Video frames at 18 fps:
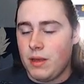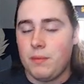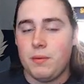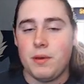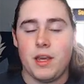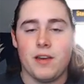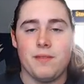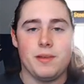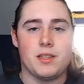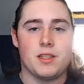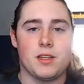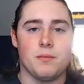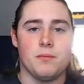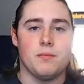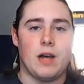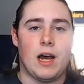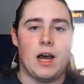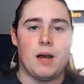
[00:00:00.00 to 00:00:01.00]
maybe give me
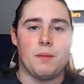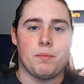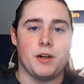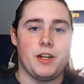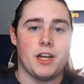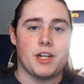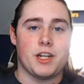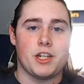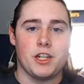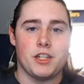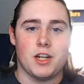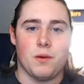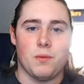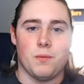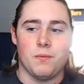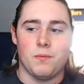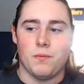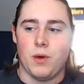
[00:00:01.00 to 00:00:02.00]
some predictions
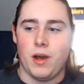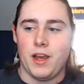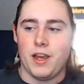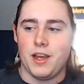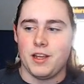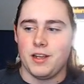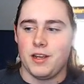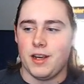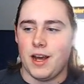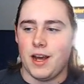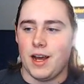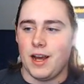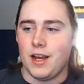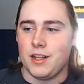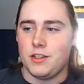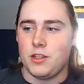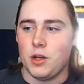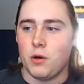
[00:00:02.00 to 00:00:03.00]
on
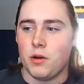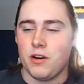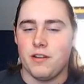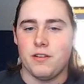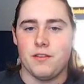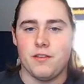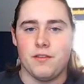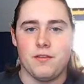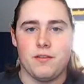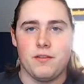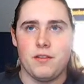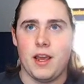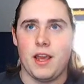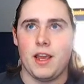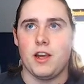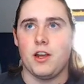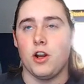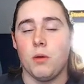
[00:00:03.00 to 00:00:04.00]
a
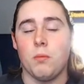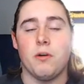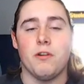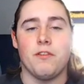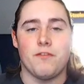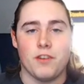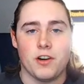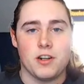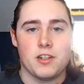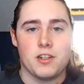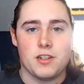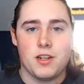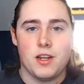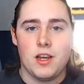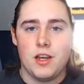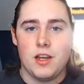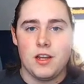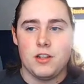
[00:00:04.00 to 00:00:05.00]
global
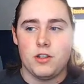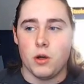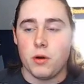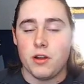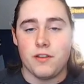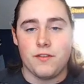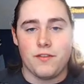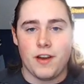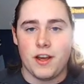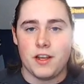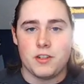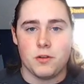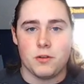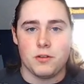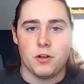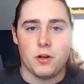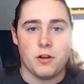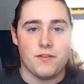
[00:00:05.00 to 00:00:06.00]
first Dokkan
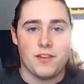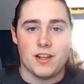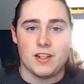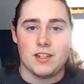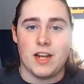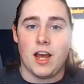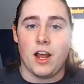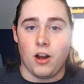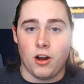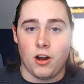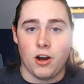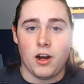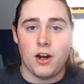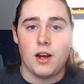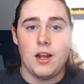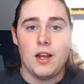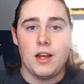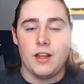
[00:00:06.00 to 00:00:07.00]
Fest or Dokkan Fest
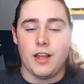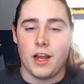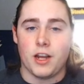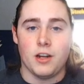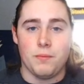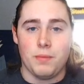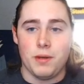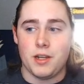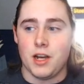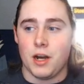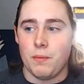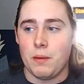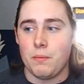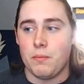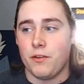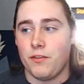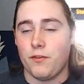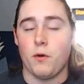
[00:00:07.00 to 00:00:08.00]
LR that could be
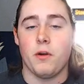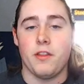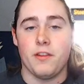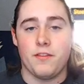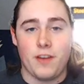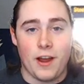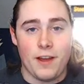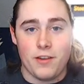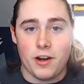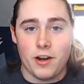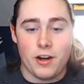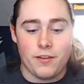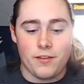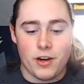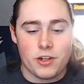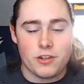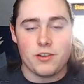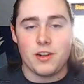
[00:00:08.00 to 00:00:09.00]
coming before the 5-year
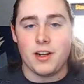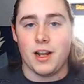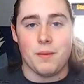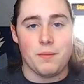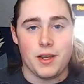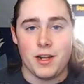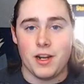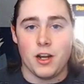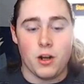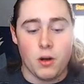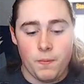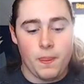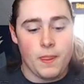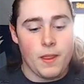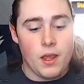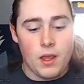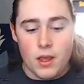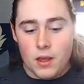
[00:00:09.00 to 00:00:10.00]
anniversary. Let me know.
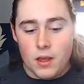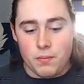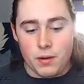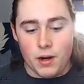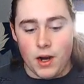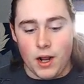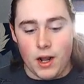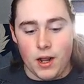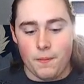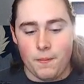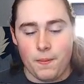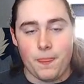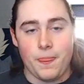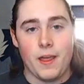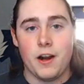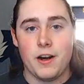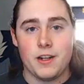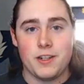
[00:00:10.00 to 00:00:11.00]
But
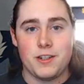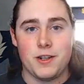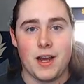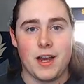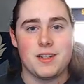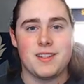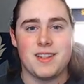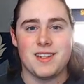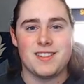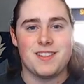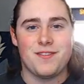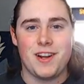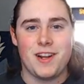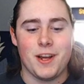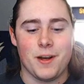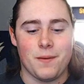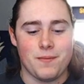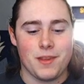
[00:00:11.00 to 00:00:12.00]
there it is, you guys. That's the
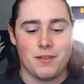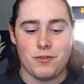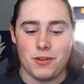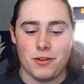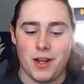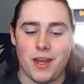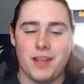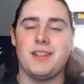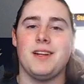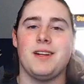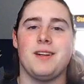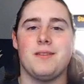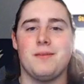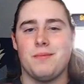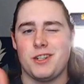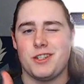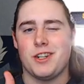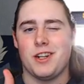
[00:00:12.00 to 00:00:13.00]
video. If you liked it,
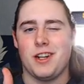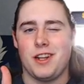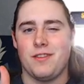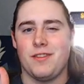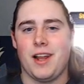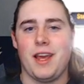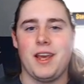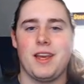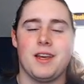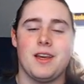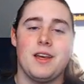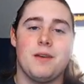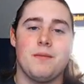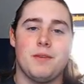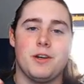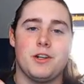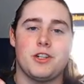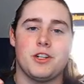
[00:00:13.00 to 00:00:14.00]
make sure to leave a like,
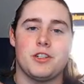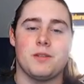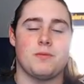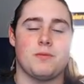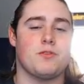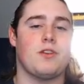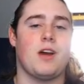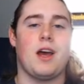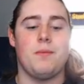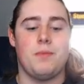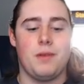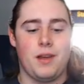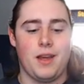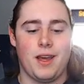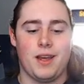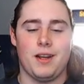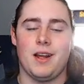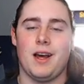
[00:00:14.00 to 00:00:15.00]
make sure to subscribe,
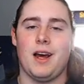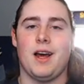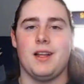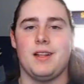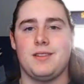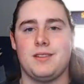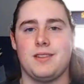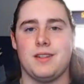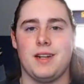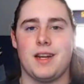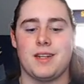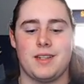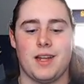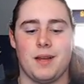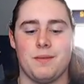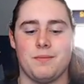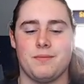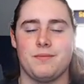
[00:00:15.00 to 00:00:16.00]
and till
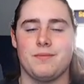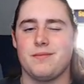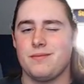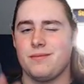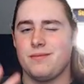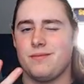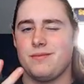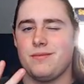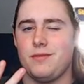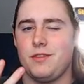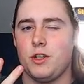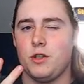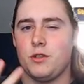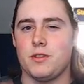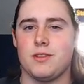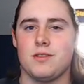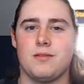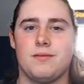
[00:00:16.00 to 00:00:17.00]
next time,
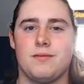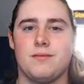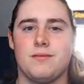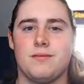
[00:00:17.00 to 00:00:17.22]
deuces.